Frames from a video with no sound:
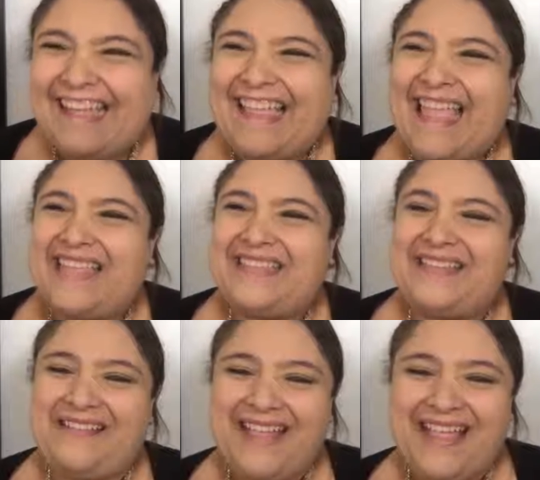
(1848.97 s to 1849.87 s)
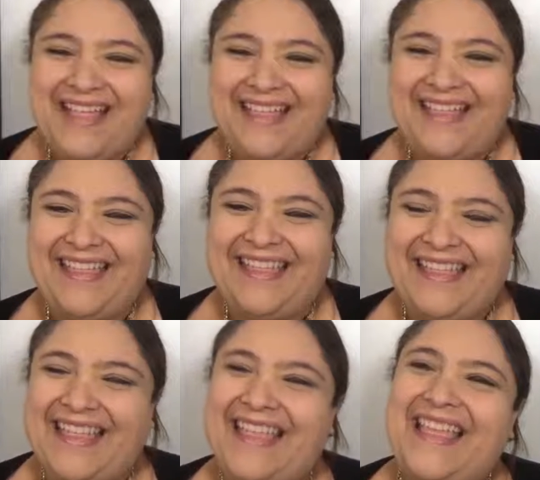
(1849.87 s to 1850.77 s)
Okay, so
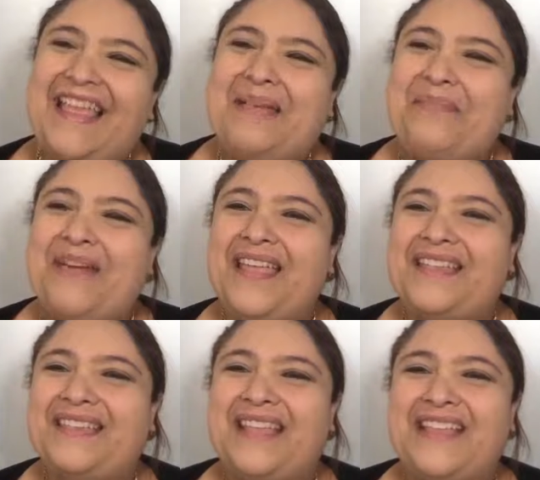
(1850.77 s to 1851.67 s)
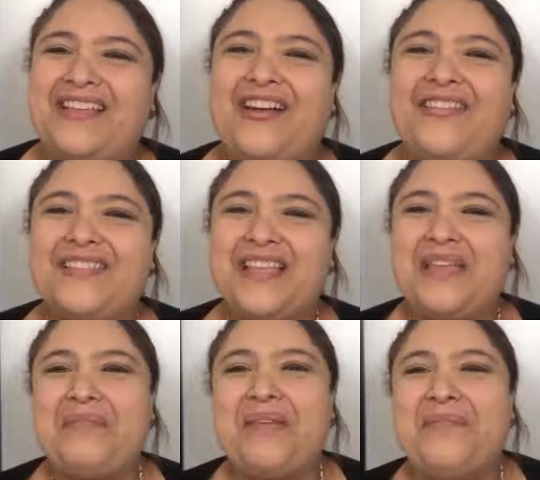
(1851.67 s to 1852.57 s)
pues, that's all the
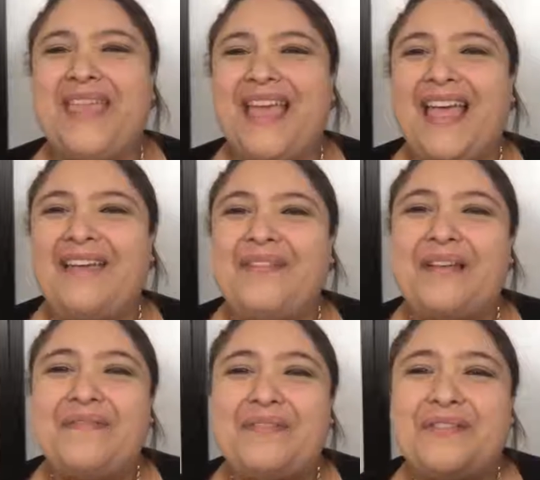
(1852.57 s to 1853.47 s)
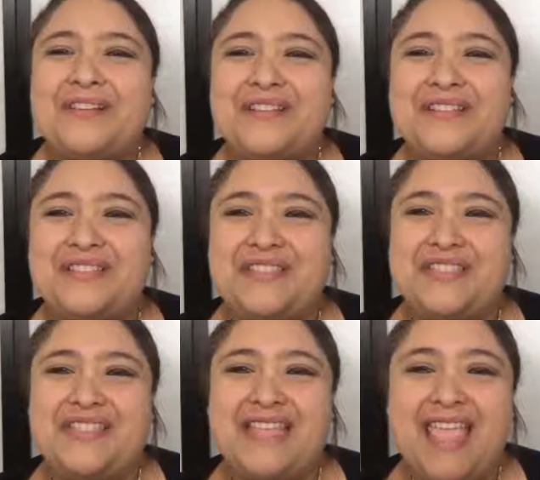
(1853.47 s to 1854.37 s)
time that we have for
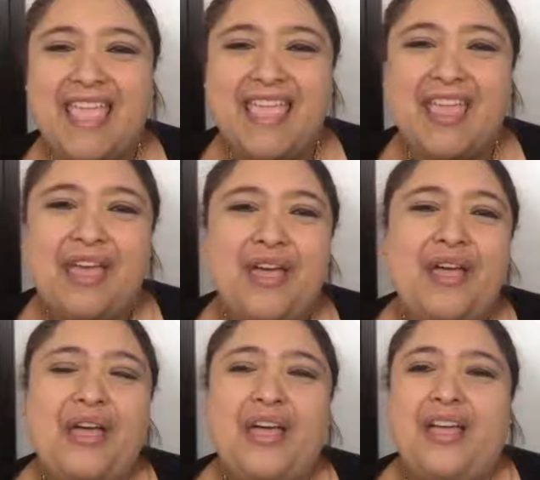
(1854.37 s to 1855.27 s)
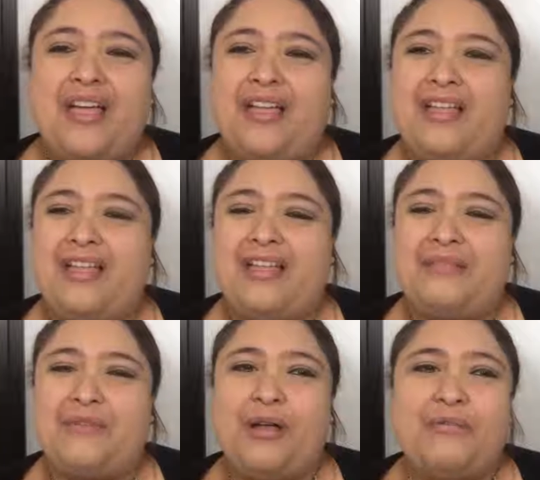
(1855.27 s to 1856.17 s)
today.
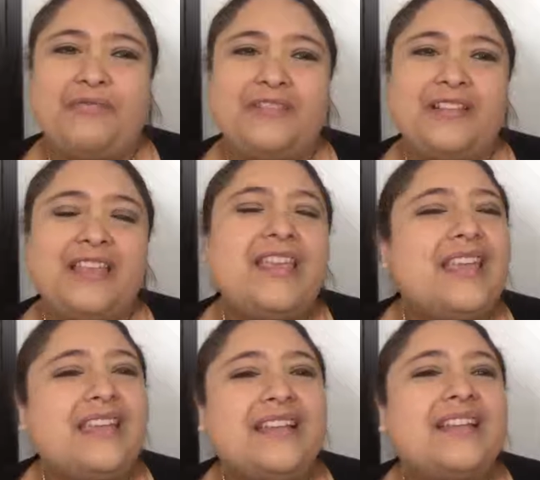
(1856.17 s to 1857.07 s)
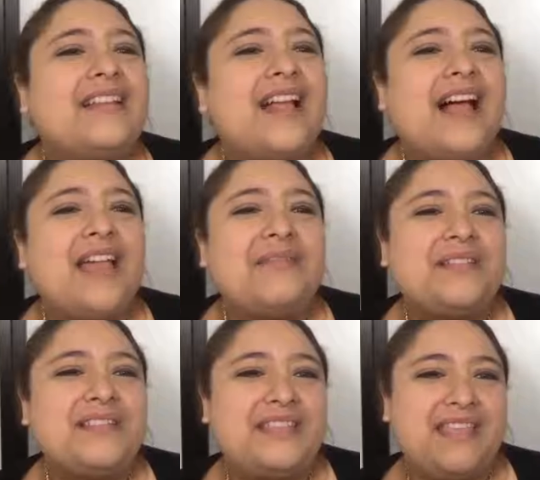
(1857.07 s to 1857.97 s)
Hopefully, I
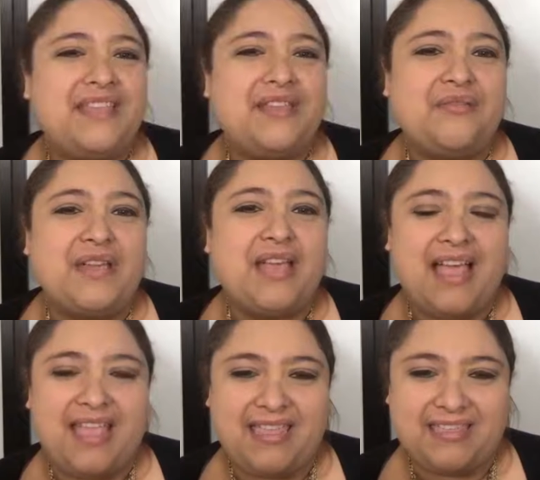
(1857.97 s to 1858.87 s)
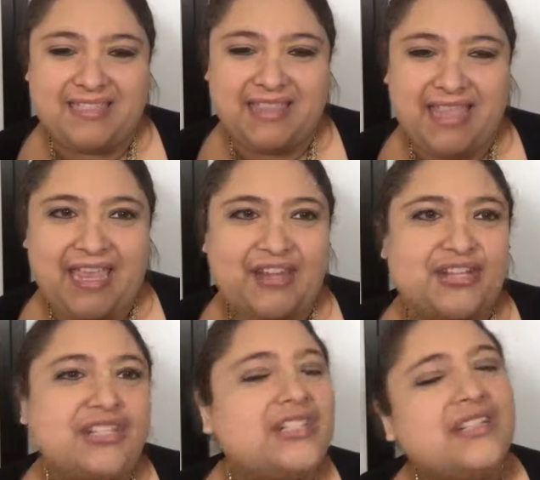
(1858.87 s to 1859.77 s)
will see you guys
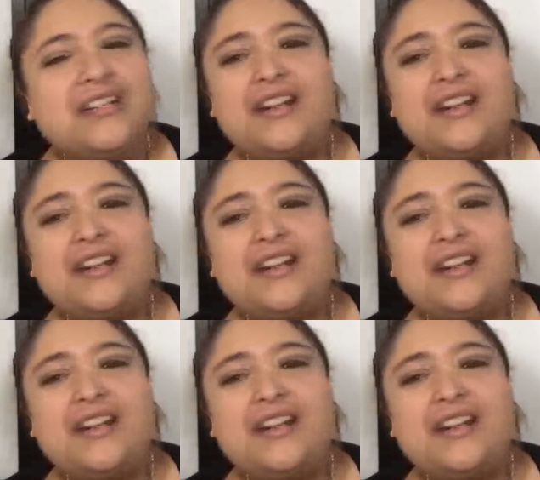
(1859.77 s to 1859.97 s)
later